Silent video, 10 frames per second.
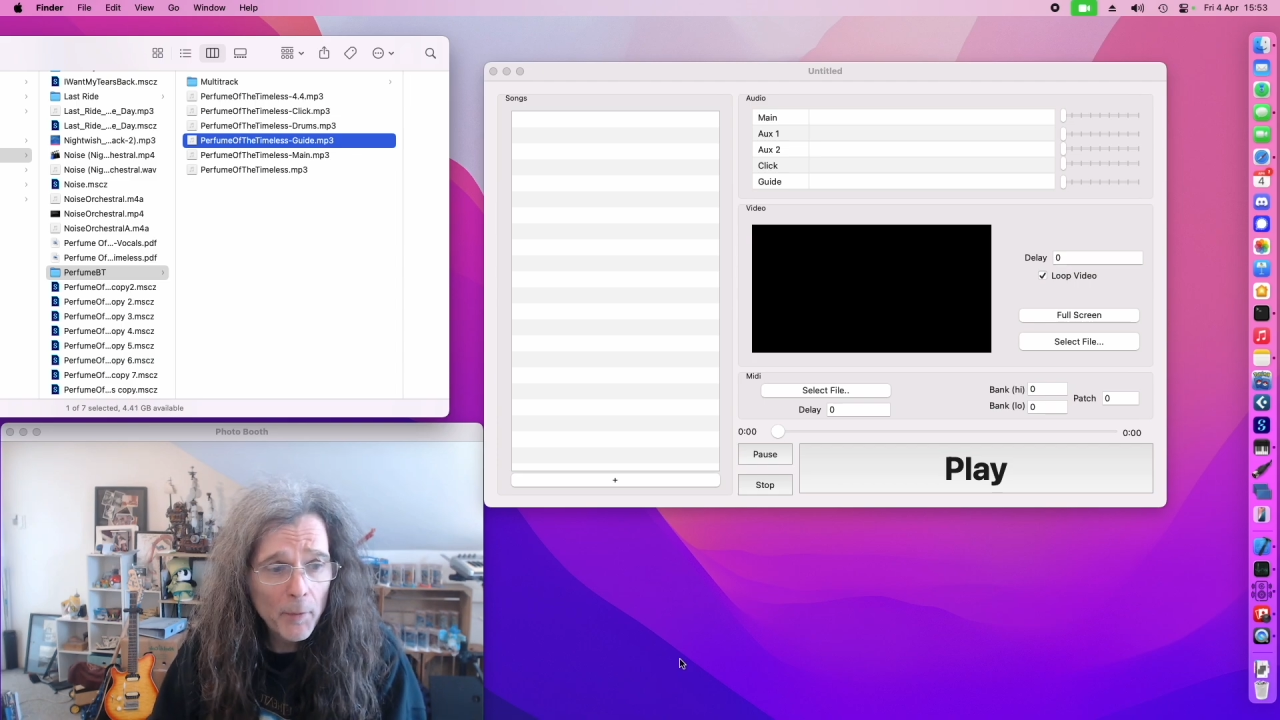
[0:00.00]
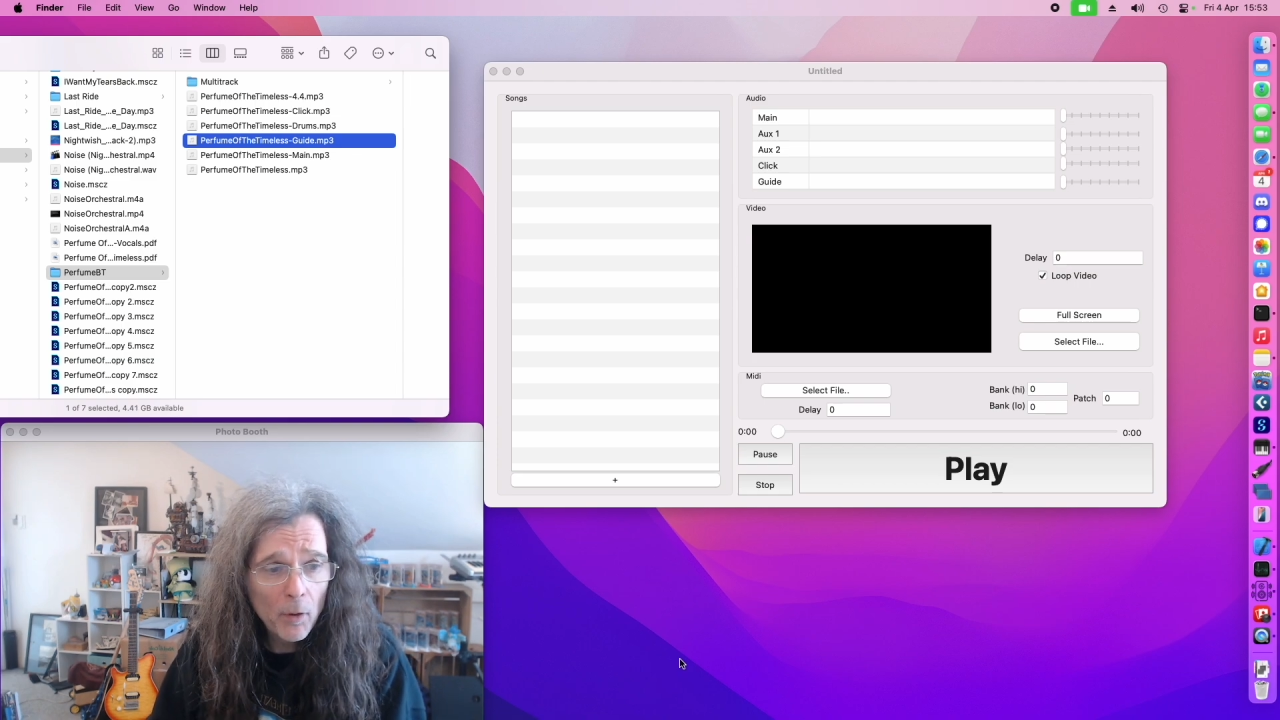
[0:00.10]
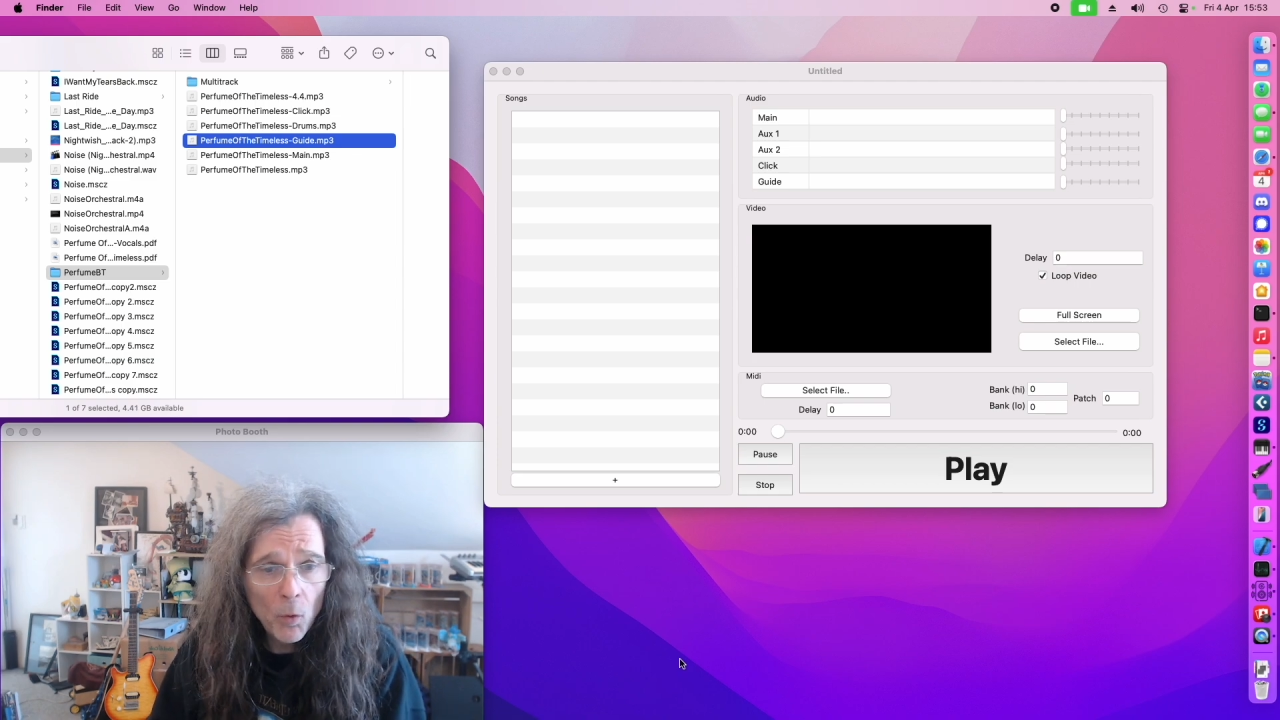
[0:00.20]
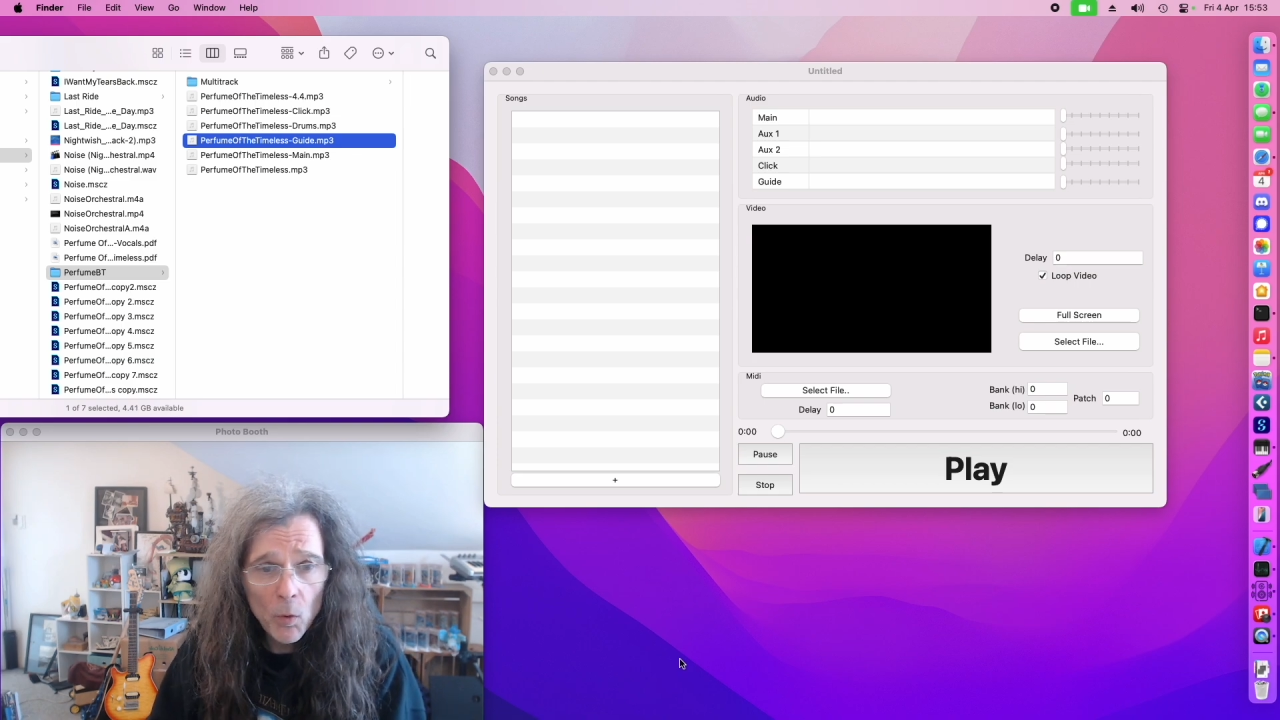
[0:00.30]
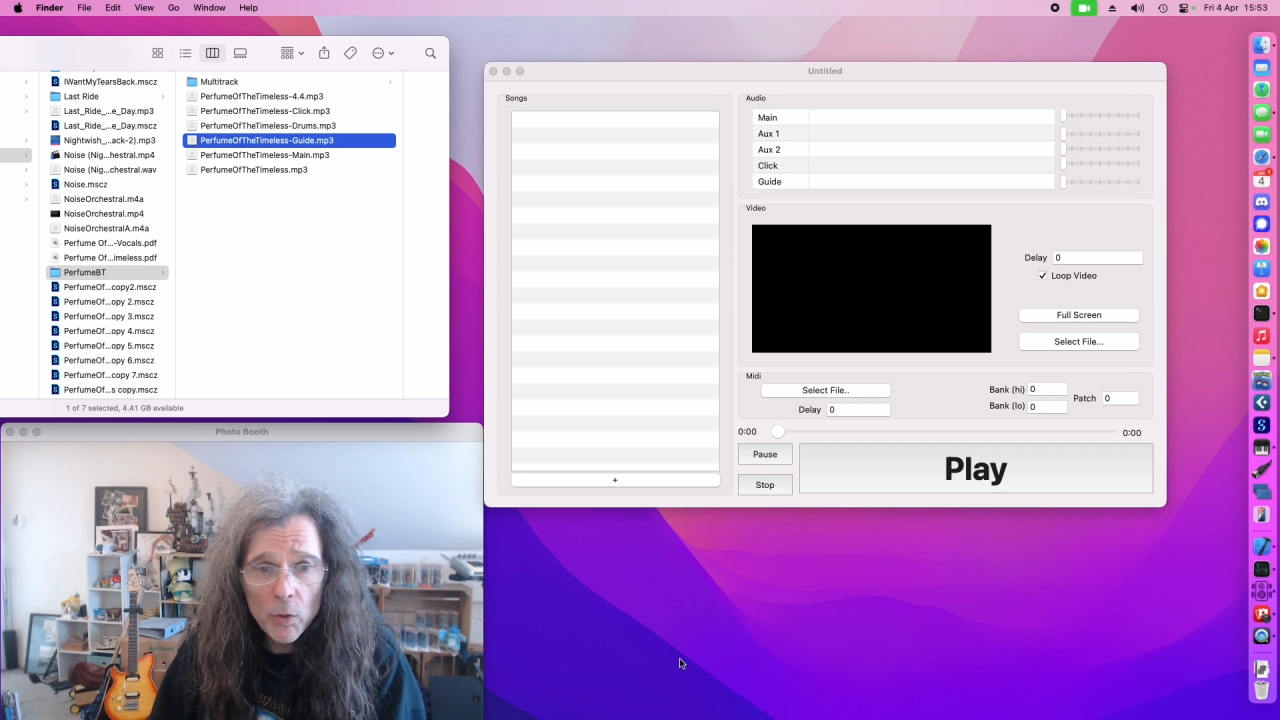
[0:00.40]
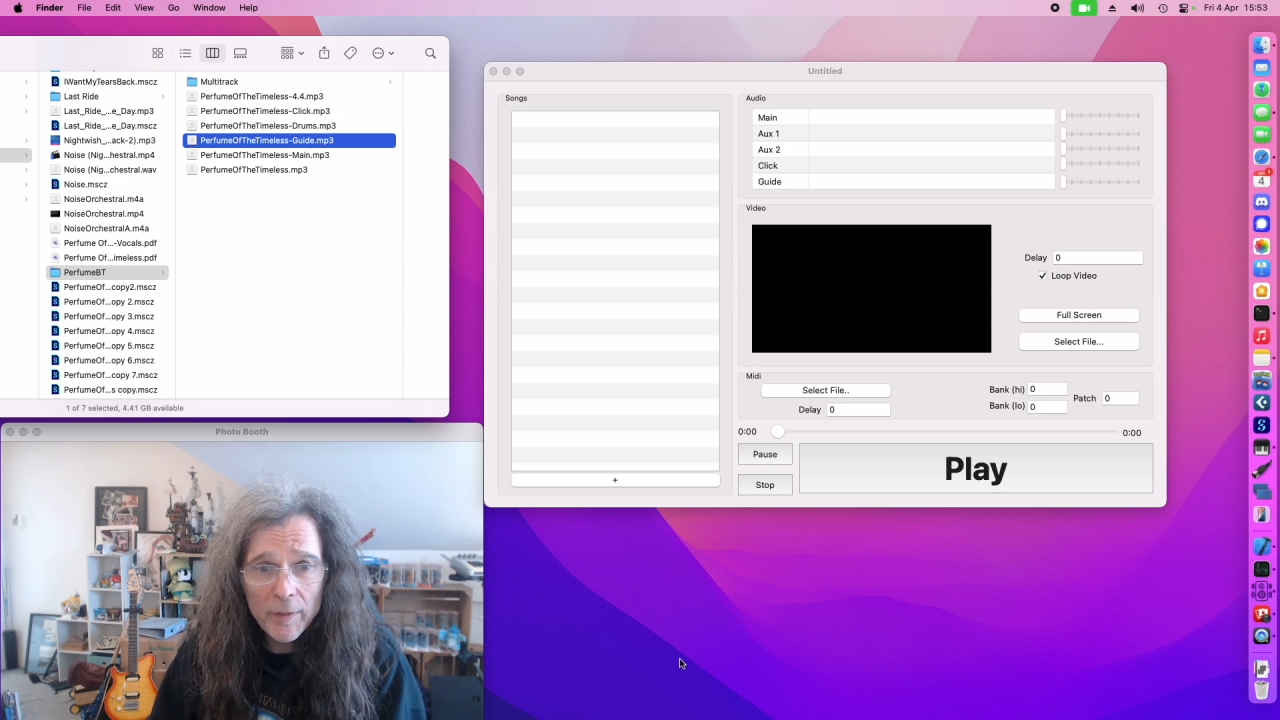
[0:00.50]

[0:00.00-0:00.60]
audio